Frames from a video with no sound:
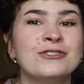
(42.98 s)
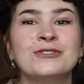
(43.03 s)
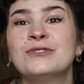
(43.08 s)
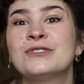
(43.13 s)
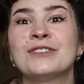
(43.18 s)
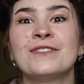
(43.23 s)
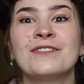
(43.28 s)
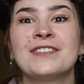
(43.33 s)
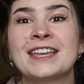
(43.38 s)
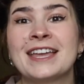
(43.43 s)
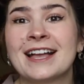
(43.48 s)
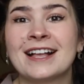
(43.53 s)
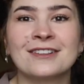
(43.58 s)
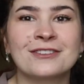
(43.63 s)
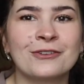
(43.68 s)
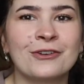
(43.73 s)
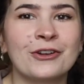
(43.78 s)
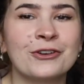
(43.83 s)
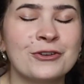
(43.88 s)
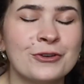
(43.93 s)
do something
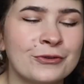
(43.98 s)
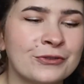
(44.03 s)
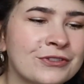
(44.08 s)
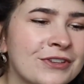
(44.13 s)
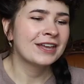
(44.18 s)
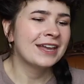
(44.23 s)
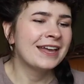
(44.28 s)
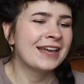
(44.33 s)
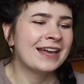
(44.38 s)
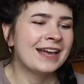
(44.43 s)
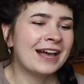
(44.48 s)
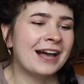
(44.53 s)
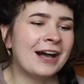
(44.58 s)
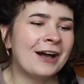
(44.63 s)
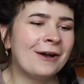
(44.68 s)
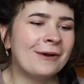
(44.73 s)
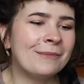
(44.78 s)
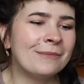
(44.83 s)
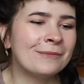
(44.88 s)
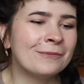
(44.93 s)
else, God knows,
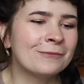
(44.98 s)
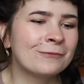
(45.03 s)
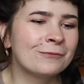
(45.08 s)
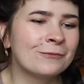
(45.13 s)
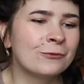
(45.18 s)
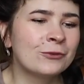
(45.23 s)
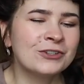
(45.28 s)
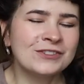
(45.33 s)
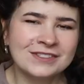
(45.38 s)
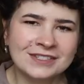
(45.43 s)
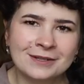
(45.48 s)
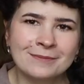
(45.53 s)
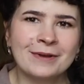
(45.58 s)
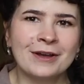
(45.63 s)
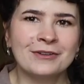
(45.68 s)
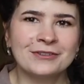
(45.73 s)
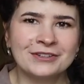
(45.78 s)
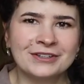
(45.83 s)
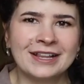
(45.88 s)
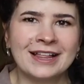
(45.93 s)
we're still
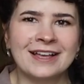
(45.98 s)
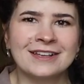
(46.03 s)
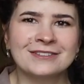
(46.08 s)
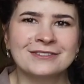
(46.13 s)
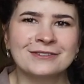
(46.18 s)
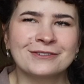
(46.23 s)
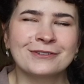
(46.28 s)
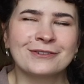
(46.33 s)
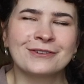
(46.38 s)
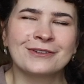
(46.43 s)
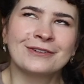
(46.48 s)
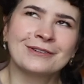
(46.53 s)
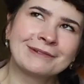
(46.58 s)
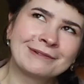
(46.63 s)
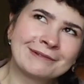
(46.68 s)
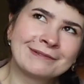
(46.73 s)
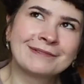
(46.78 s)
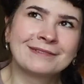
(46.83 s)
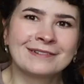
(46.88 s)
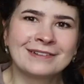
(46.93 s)
bound to
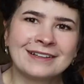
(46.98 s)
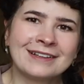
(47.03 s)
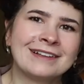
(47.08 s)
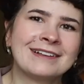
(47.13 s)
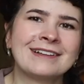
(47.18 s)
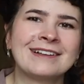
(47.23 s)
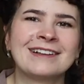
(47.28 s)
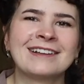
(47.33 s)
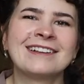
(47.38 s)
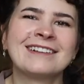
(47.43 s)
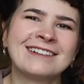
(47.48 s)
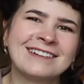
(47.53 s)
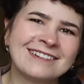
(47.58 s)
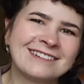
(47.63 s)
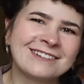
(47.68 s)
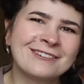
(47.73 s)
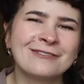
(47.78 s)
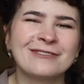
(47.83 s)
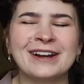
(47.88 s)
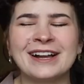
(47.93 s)
Glasgow.
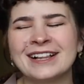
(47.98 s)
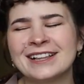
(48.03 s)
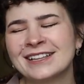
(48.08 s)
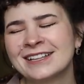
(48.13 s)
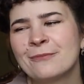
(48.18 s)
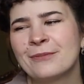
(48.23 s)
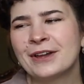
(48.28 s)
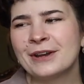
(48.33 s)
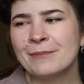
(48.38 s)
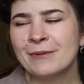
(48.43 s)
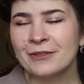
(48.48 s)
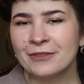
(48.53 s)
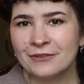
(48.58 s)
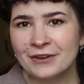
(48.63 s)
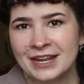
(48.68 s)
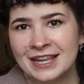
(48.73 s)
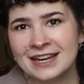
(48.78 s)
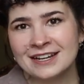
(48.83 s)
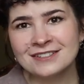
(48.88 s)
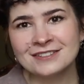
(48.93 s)
Oh well. But about
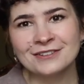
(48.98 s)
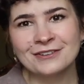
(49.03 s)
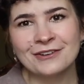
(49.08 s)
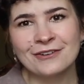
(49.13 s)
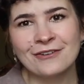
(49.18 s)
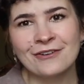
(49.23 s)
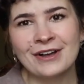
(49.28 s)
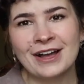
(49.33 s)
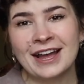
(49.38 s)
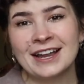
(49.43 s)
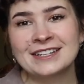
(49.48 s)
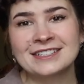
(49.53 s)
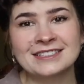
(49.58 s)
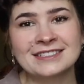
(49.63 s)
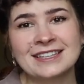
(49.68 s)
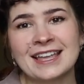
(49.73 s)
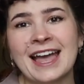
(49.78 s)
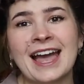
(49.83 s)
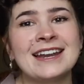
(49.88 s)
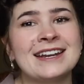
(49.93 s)
3 years ago, I
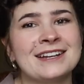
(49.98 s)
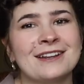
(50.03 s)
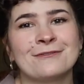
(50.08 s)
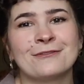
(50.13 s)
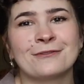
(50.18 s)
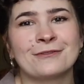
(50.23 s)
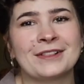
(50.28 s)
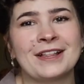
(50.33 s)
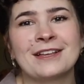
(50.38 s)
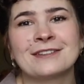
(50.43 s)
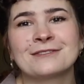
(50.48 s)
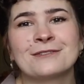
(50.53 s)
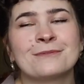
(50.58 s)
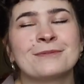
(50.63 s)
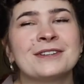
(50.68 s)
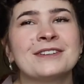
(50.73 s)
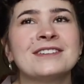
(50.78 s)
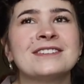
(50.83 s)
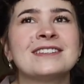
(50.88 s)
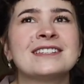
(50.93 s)
just had enough of Glasgow
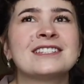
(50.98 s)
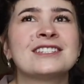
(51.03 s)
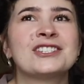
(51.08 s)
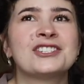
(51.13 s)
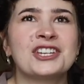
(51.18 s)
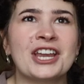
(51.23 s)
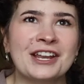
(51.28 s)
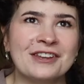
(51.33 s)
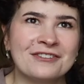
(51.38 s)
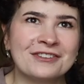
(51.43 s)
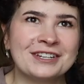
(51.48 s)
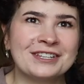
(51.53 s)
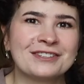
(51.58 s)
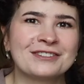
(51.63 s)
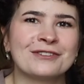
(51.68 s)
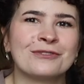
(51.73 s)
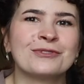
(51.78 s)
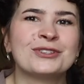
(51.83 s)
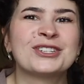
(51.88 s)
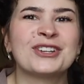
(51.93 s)
because it's genuinely
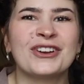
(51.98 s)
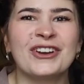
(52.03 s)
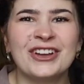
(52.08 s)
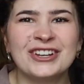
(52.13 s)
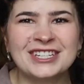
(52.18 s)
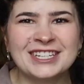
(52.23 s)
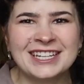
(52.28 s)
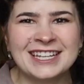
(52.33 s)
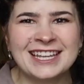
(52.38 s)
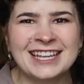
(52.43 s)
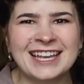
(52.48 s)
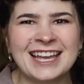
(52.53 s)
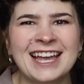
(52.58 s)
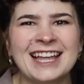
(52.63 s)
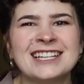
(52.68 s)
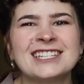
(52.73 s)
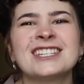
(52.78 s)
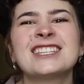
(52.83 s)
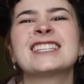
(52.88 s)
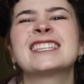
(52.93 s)
so dirty
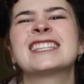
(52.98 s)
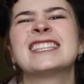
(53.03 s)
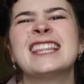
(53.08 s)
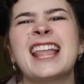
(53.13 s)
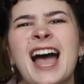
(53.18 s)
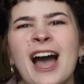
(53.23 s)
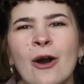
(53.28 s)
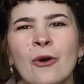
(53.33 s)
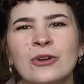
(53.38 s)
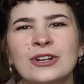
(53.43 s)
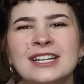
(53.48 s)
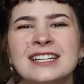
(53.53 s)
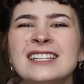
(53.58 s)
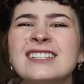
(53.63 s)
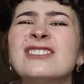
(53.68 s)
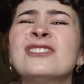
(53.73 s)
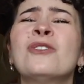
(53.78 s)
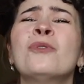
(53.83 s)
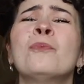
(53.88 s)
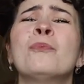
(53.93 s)
and just loud, and
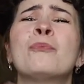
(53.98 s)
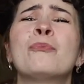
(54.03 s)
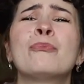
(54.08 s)
it's so